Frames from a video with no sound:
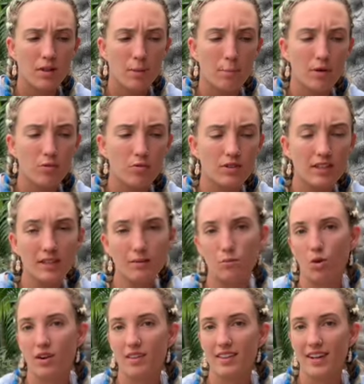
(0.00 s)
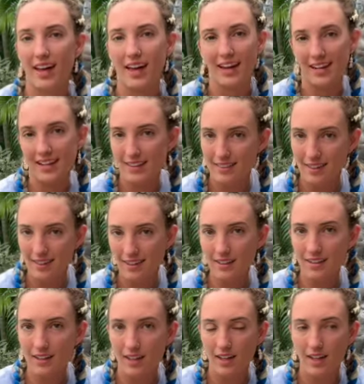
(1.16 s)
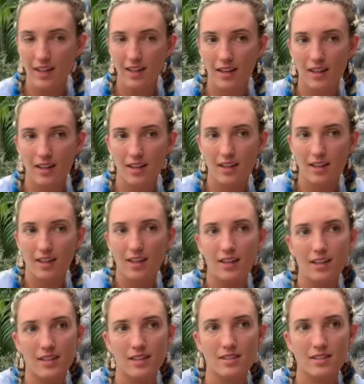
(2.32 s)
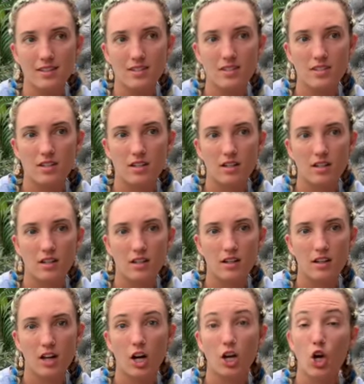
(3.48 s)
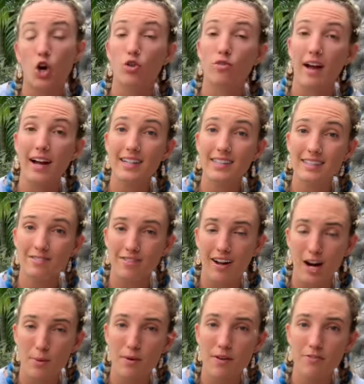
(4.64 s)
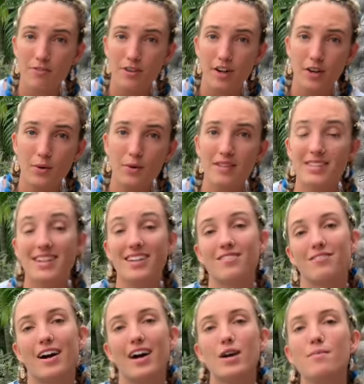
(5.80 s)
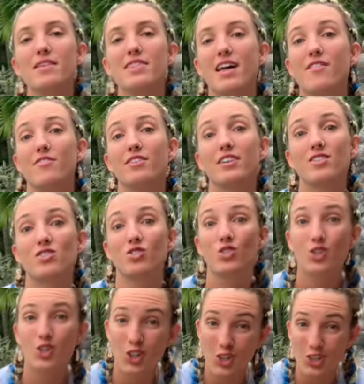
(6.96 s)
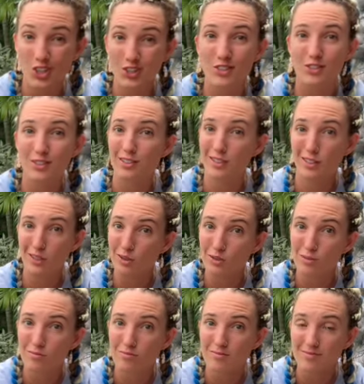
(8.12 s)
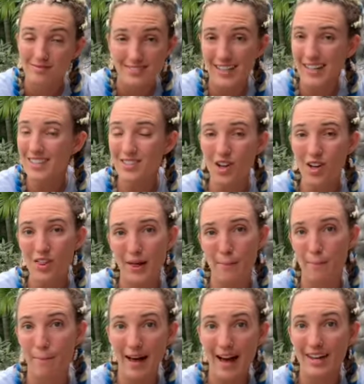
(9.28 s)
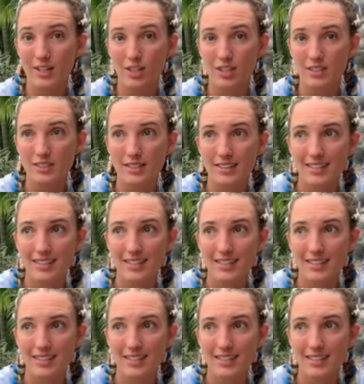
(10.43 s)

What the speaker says: But really, more than anything, is a correct environment for you is an environment that feels good to you. That's all that matters.